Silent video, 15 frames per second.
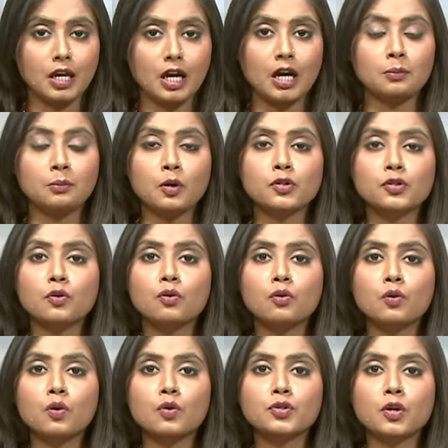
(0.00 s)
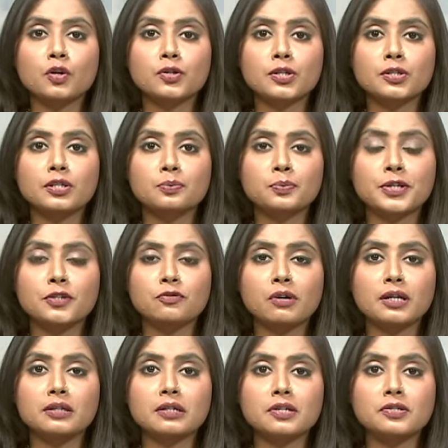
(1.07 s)
A Moscow court ordered the pretrial
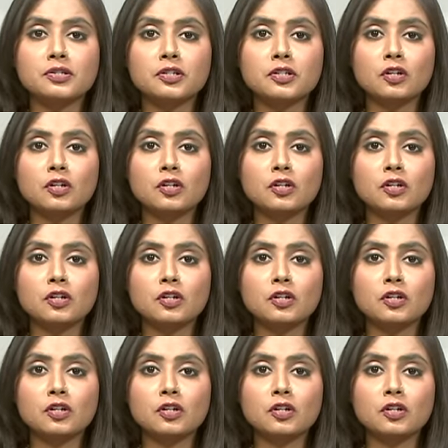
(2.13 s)
custody